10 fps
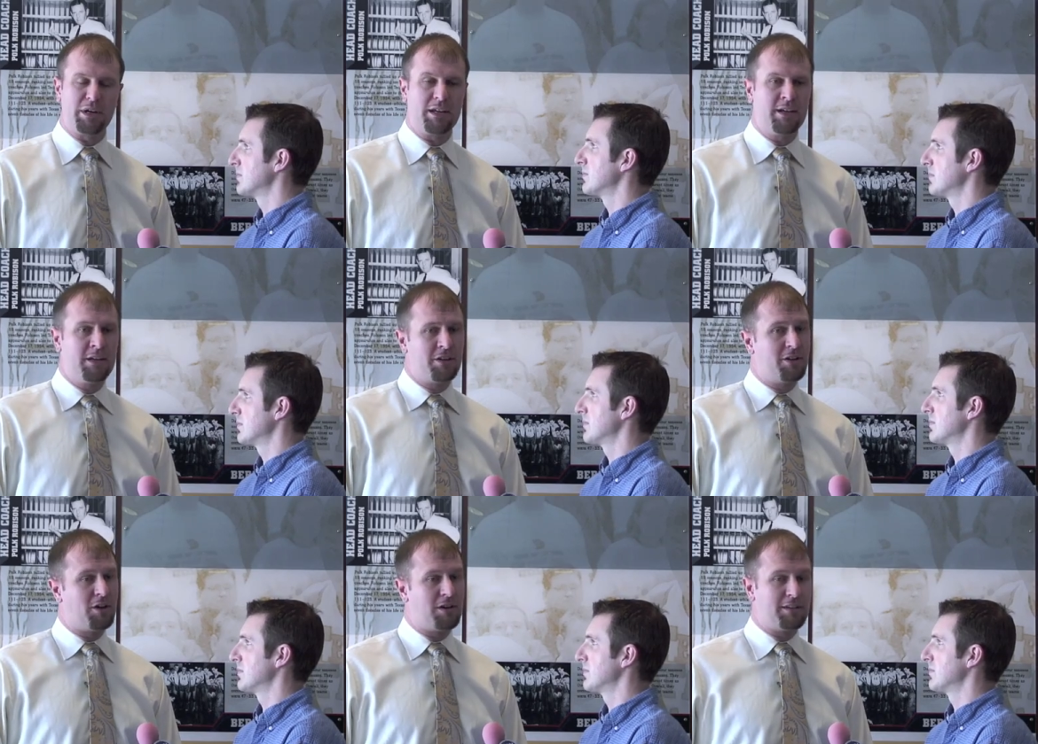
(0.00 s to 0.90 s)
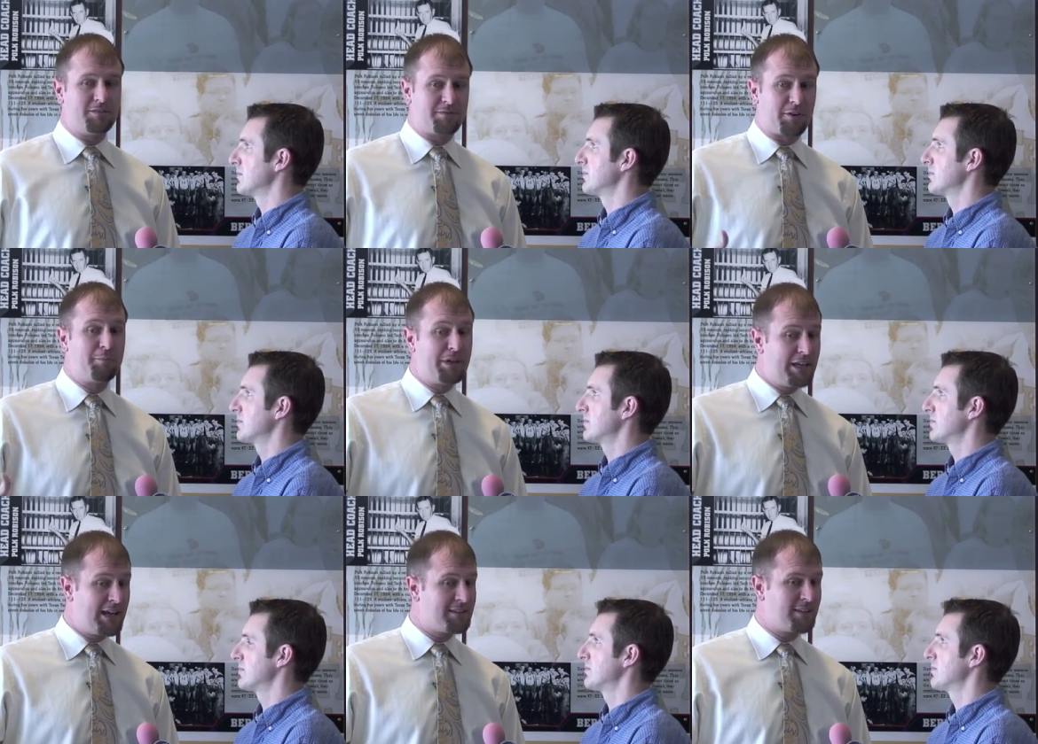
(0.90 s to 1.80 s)
Speaker 1: but you know, from
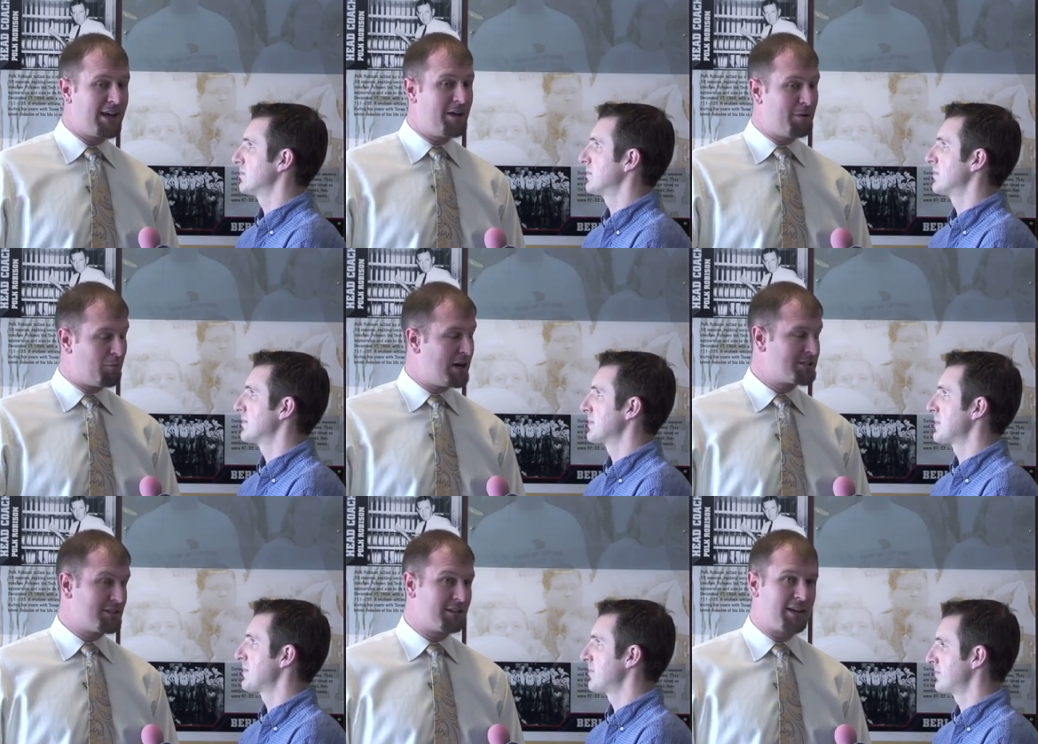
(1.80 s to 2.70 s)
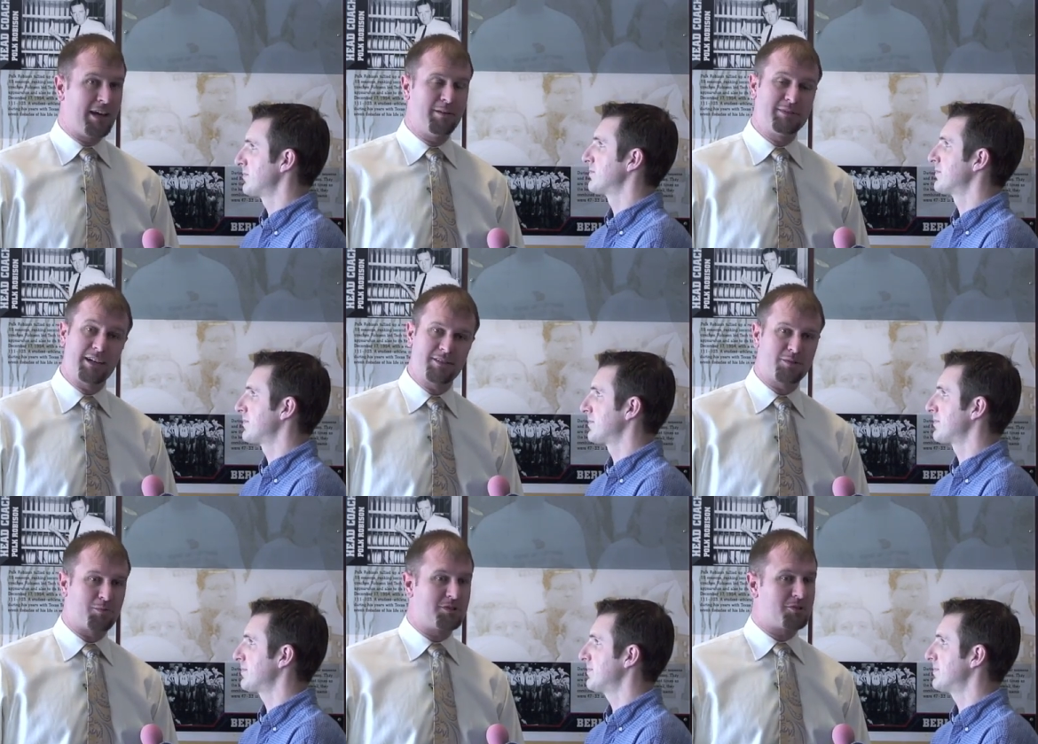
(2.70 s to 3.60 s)
being at the game and watching the game,
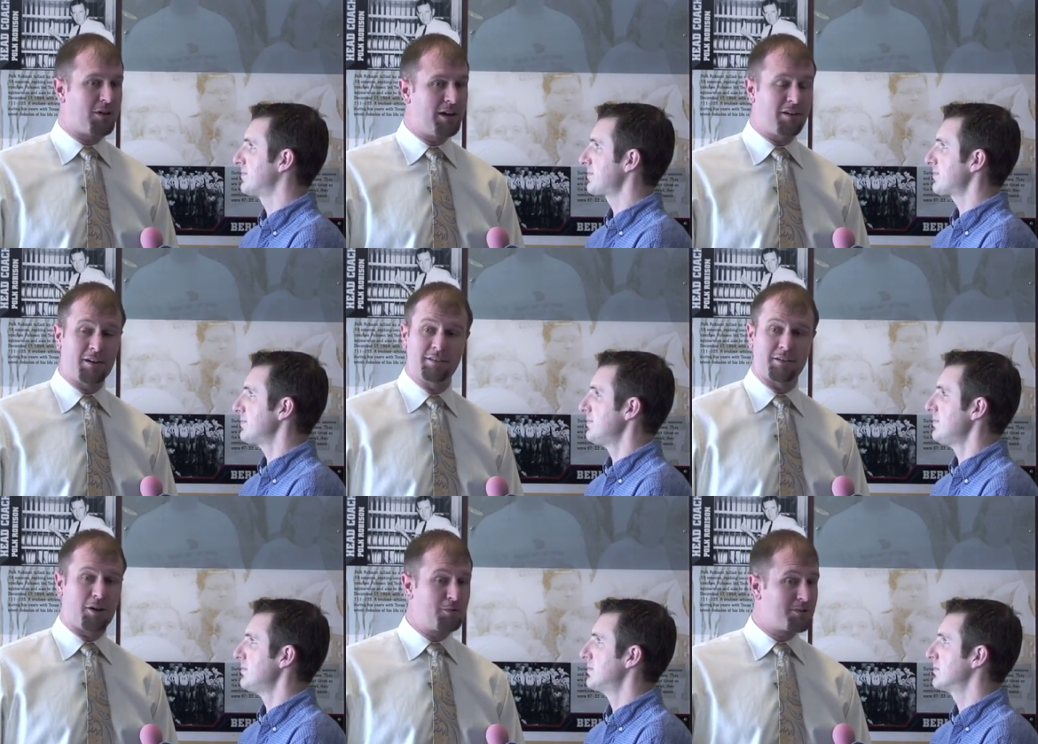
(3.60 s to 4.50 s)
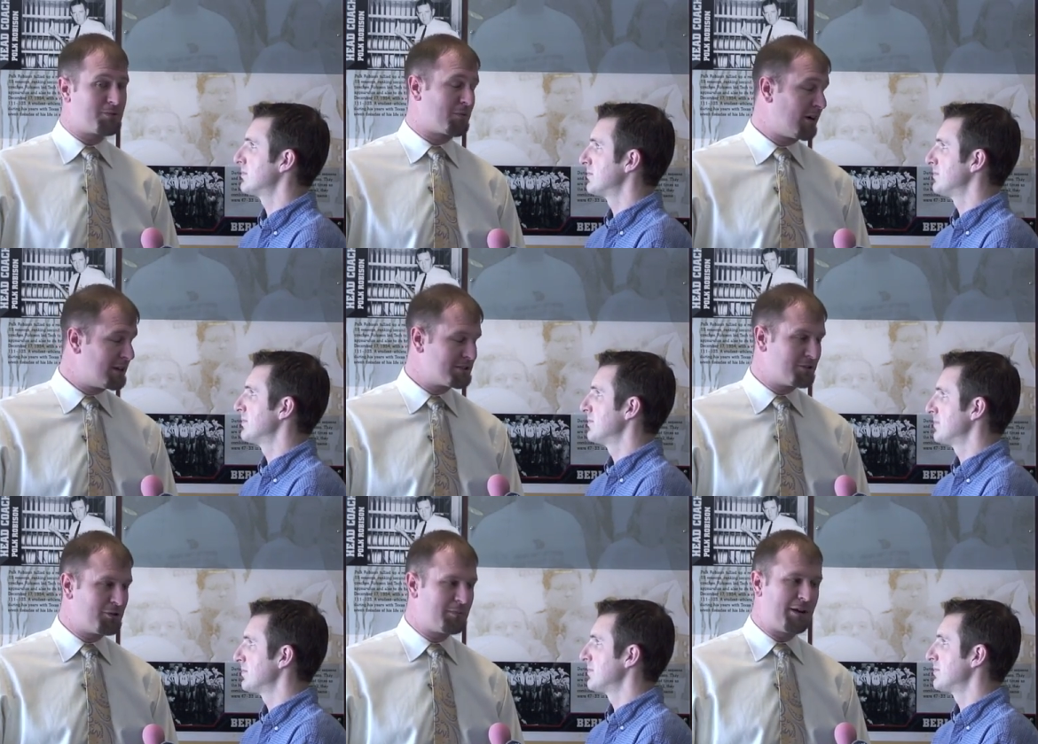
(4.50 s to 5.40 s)
Texas was trying hard. Their coaches were onto
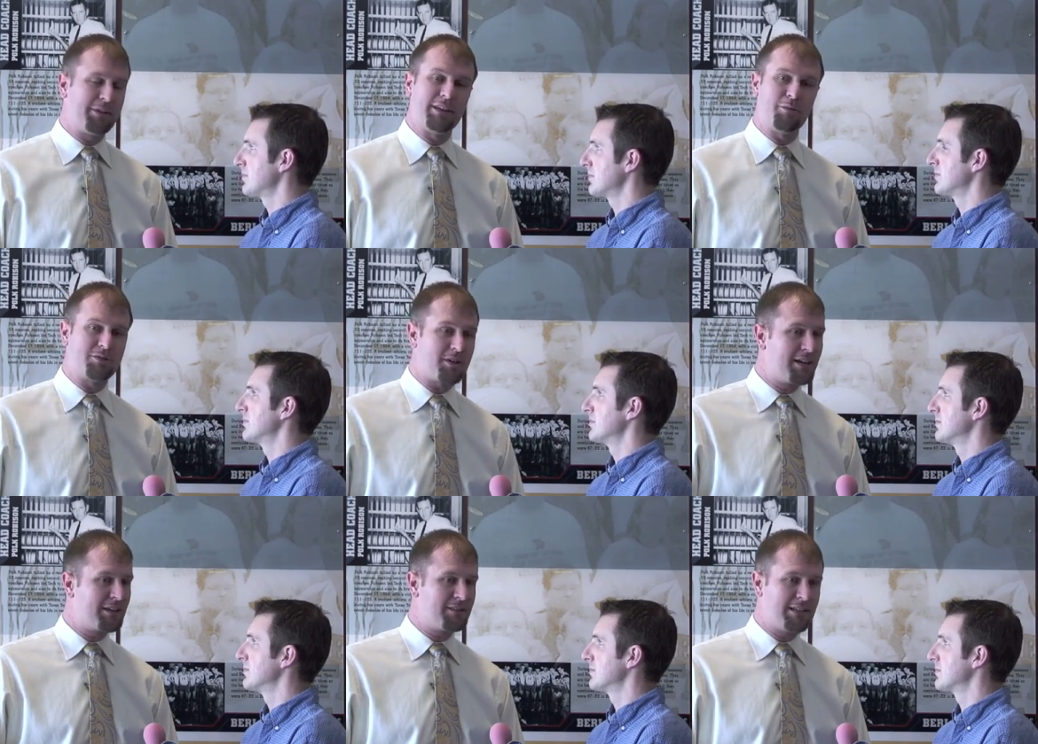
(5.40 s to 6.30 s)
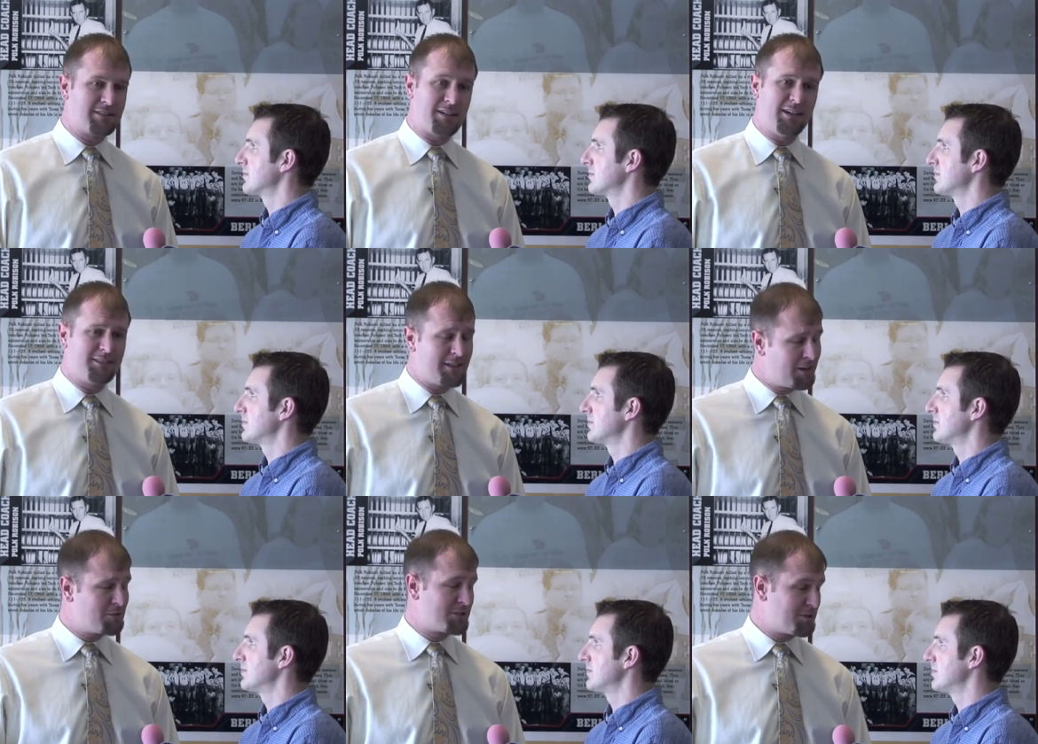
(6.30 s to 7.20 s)
them. I mean, they were trying to get things done, and
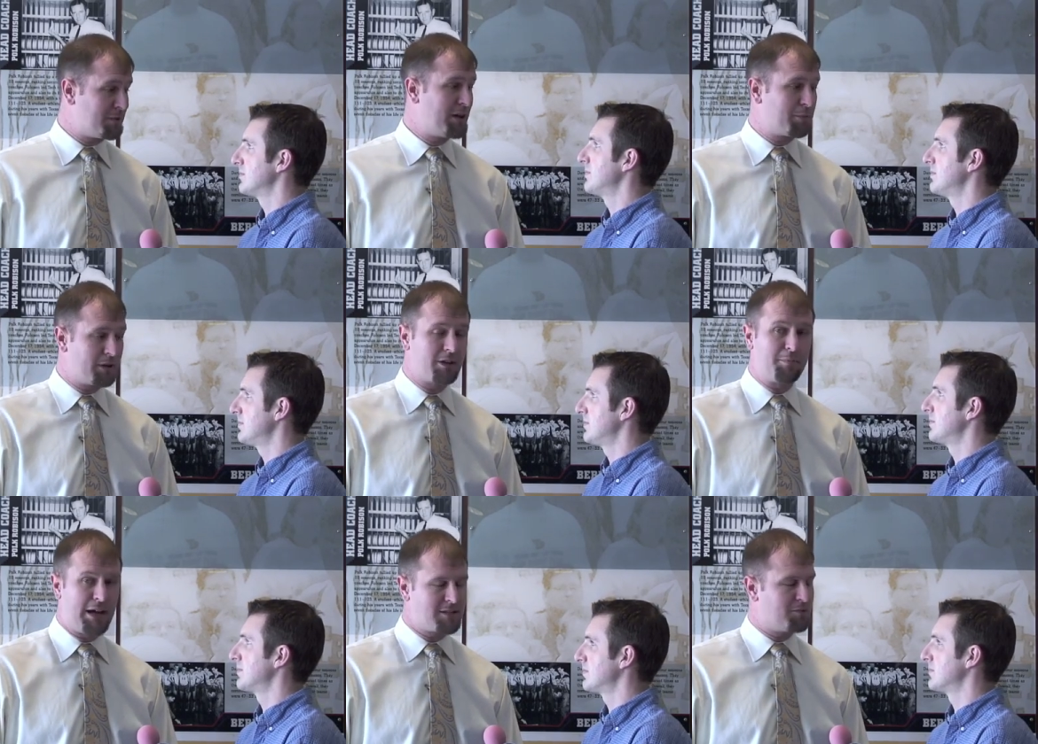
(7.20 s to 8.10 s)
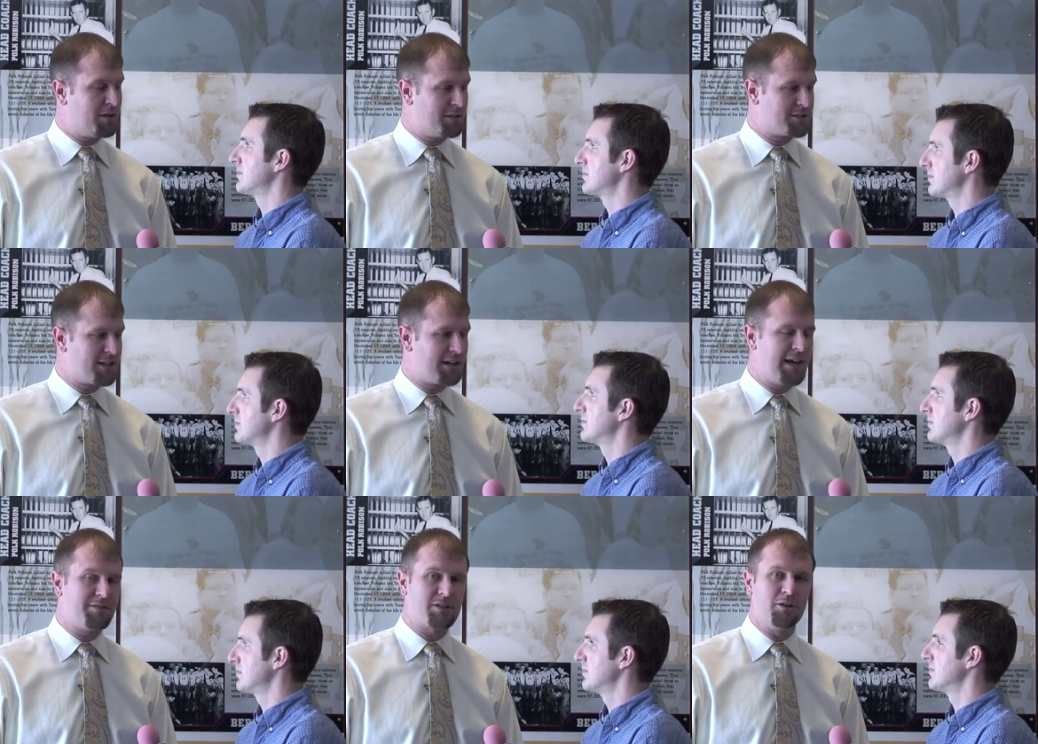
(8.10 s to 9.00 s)
Tech was just playing pretty good basketball in the second
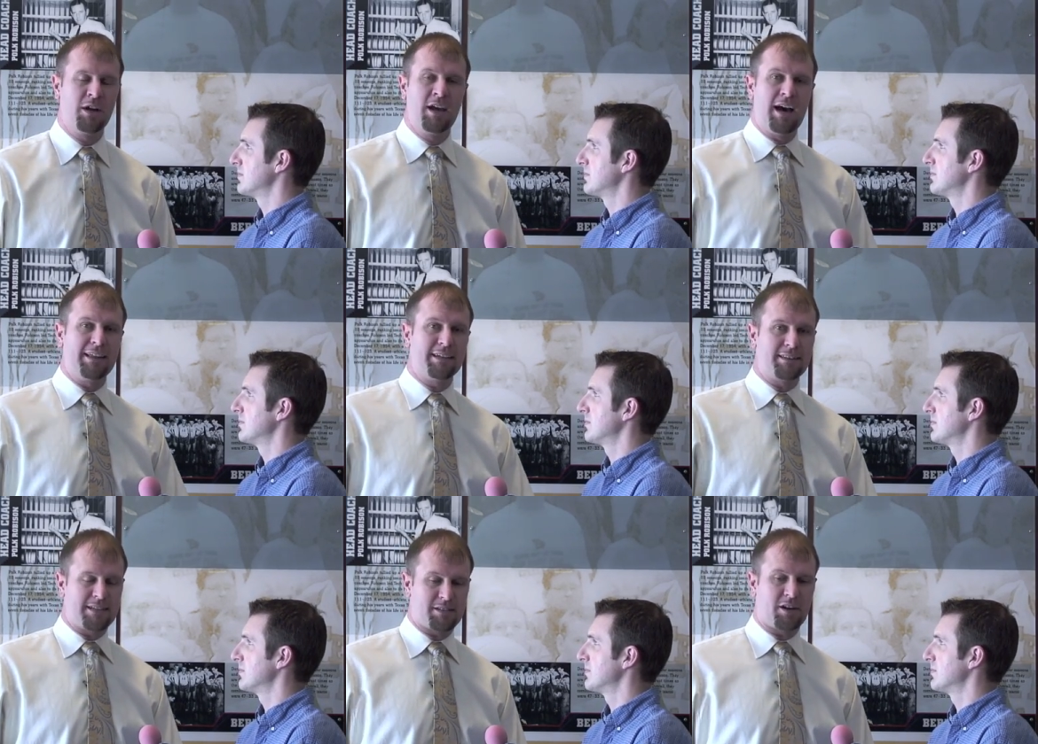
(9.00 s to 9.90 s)
half. So I think that's